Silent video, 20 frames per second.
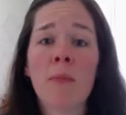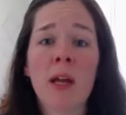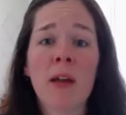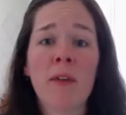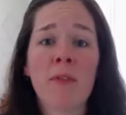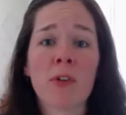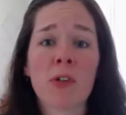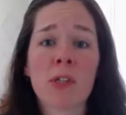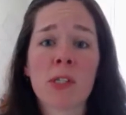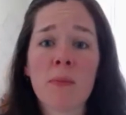
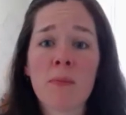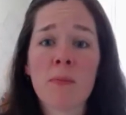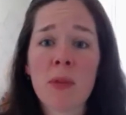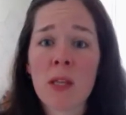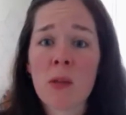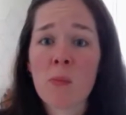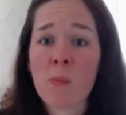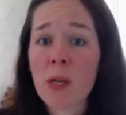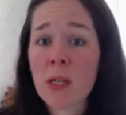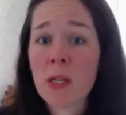if there's
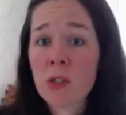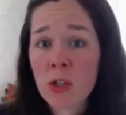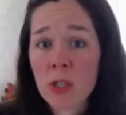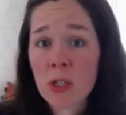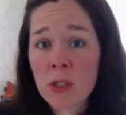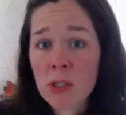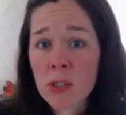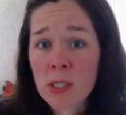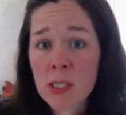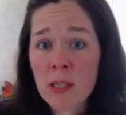something that piqued your
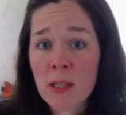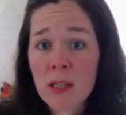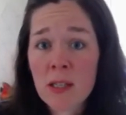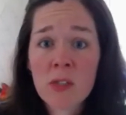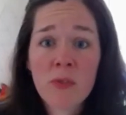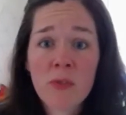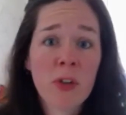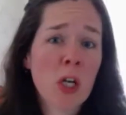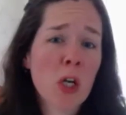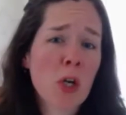interest in
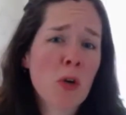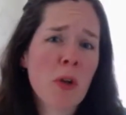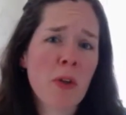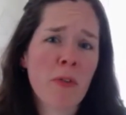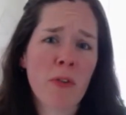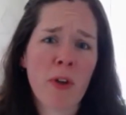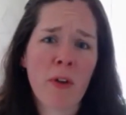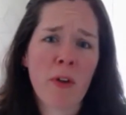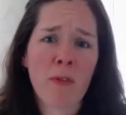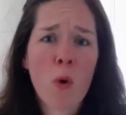this video,
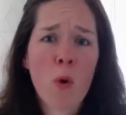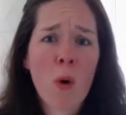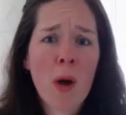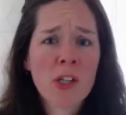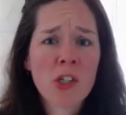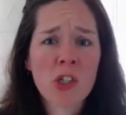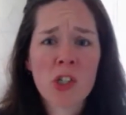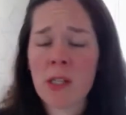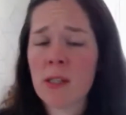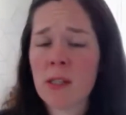if you have
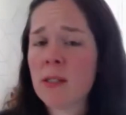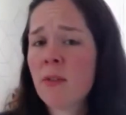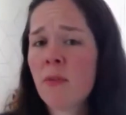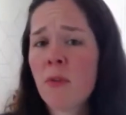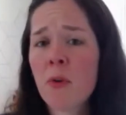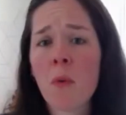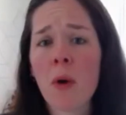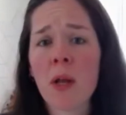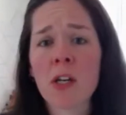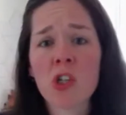questions,
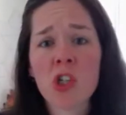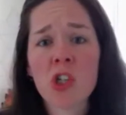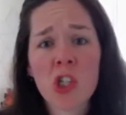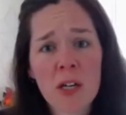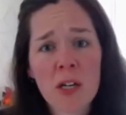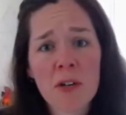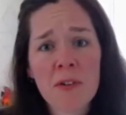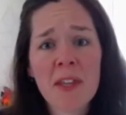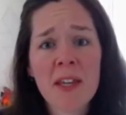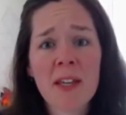if you want to
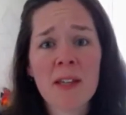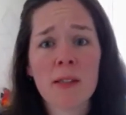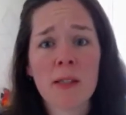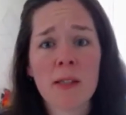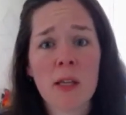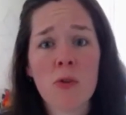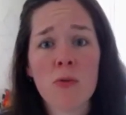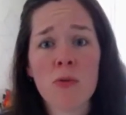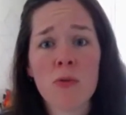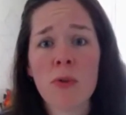share things
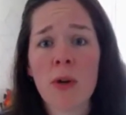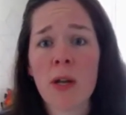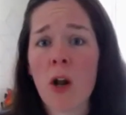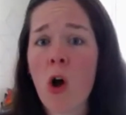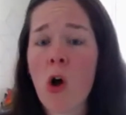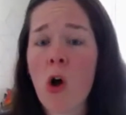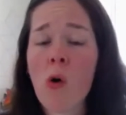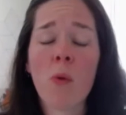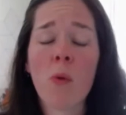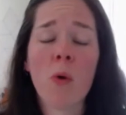that you do at
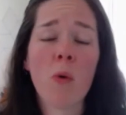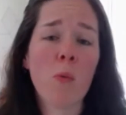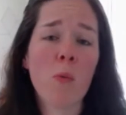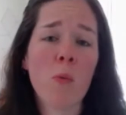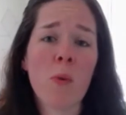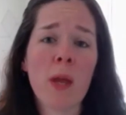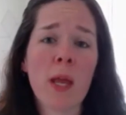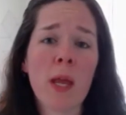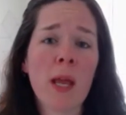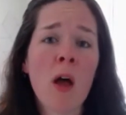home,
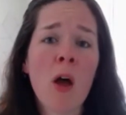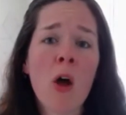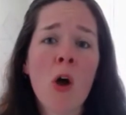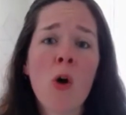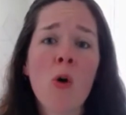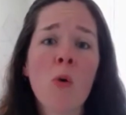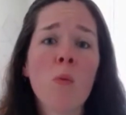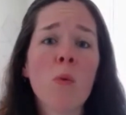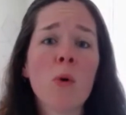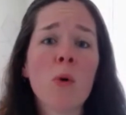we
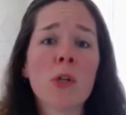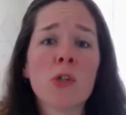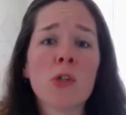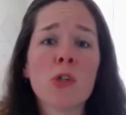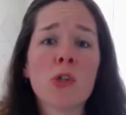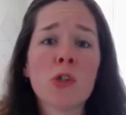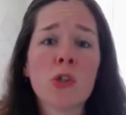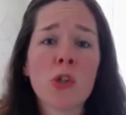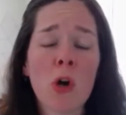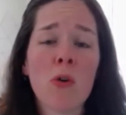would
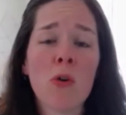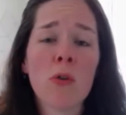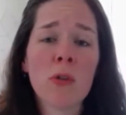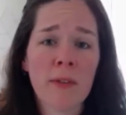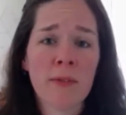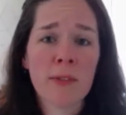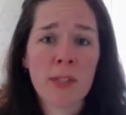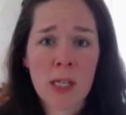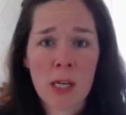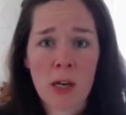so
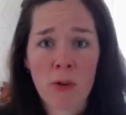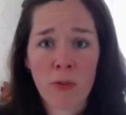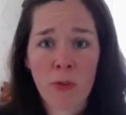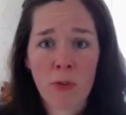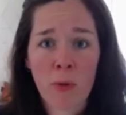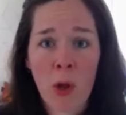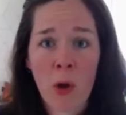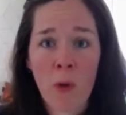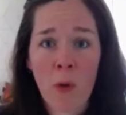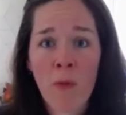love to hear
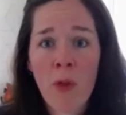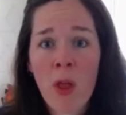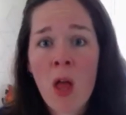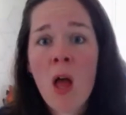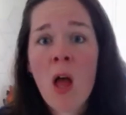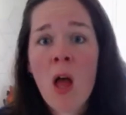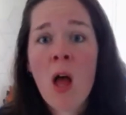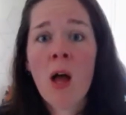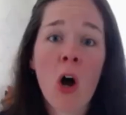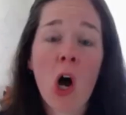from you.
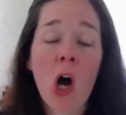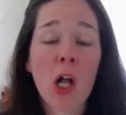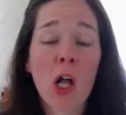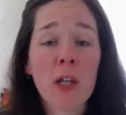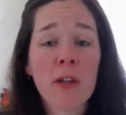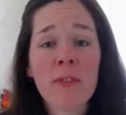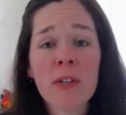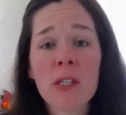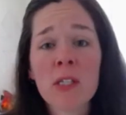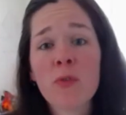
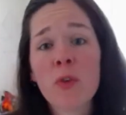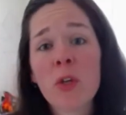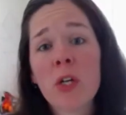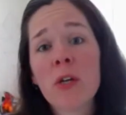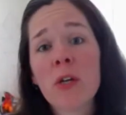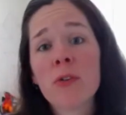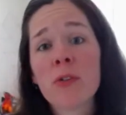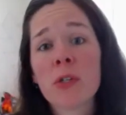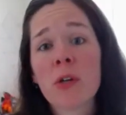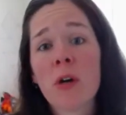All of these
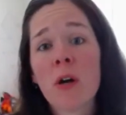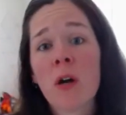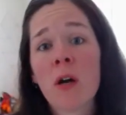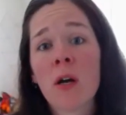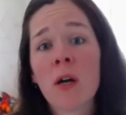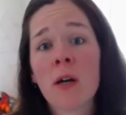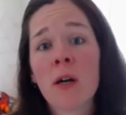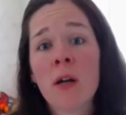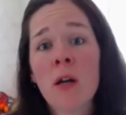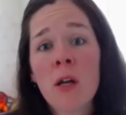videos
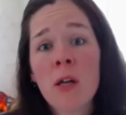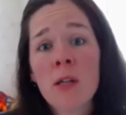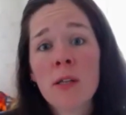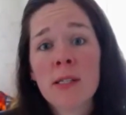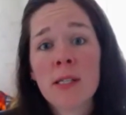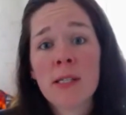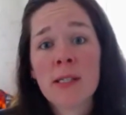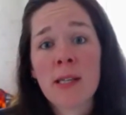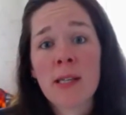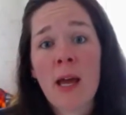are
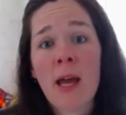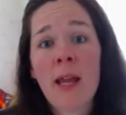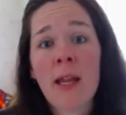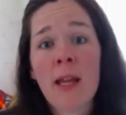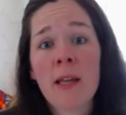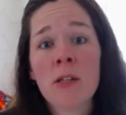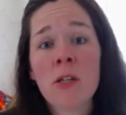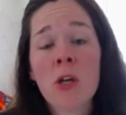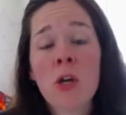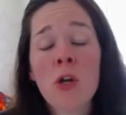
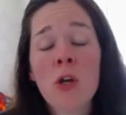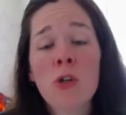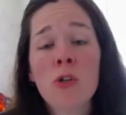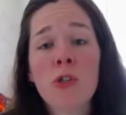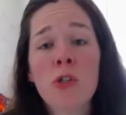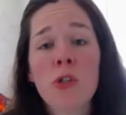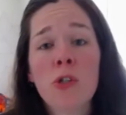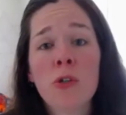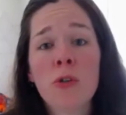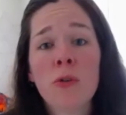designed
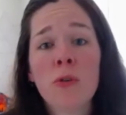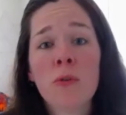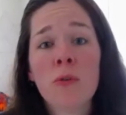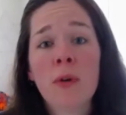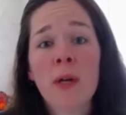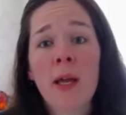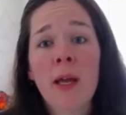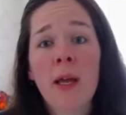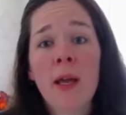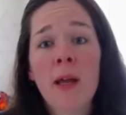to